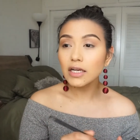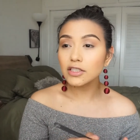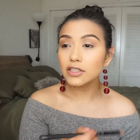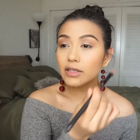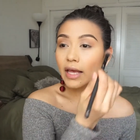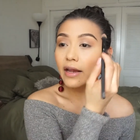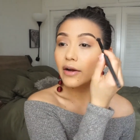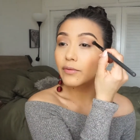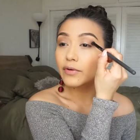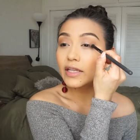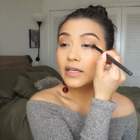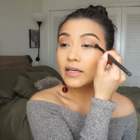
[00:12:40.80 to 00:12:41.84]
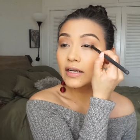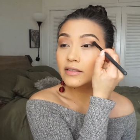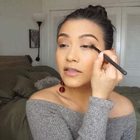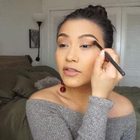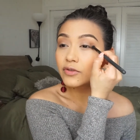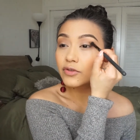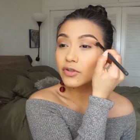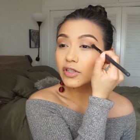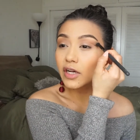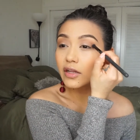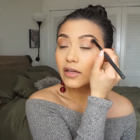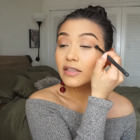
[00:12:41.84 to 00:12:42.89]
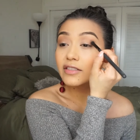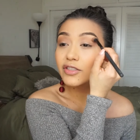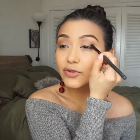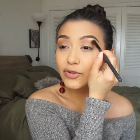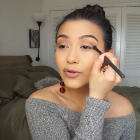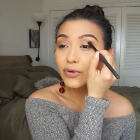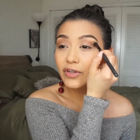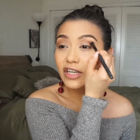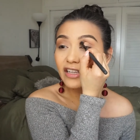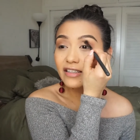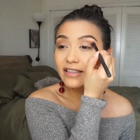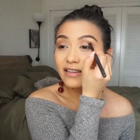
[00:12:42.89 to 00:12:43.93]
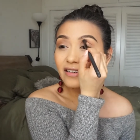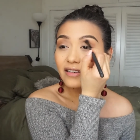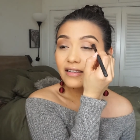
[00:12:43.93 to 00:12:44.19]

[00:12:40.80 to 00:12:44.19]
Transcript: just like a really nice and neutral color.